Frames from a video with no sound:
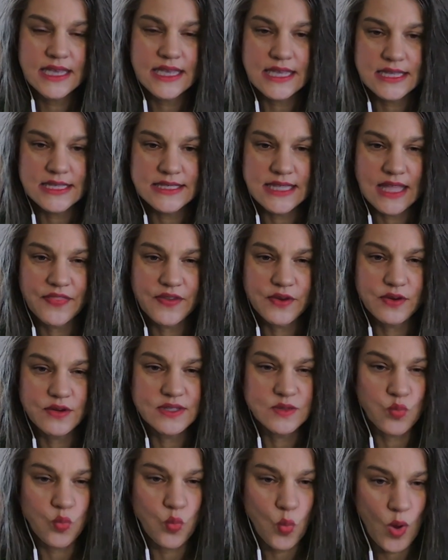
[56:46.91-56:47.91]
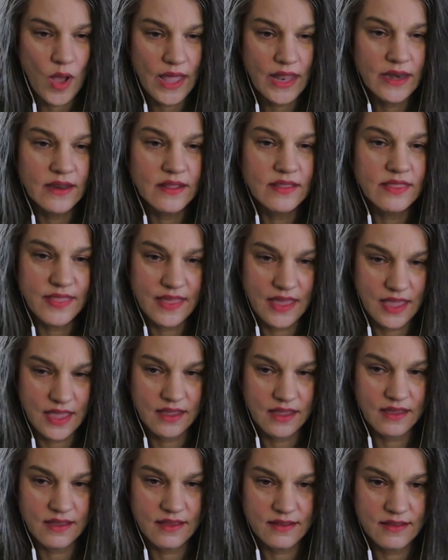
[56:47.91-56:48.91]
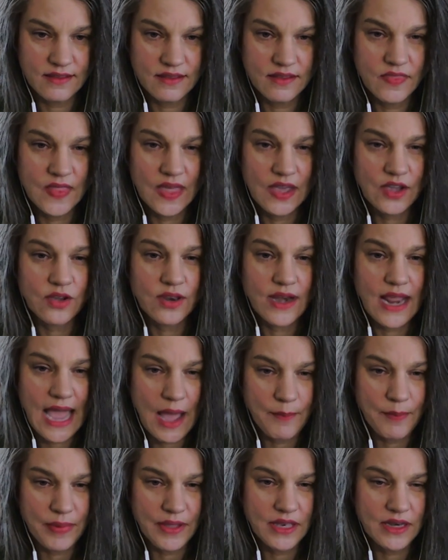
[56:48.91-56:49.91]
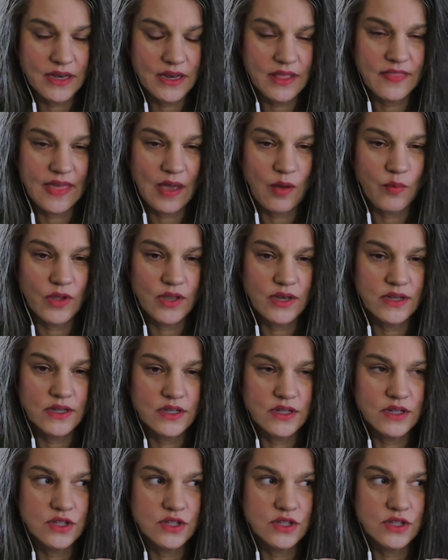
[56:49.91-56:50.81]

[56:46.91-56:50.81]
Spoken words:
is that there is one thing that could happen that would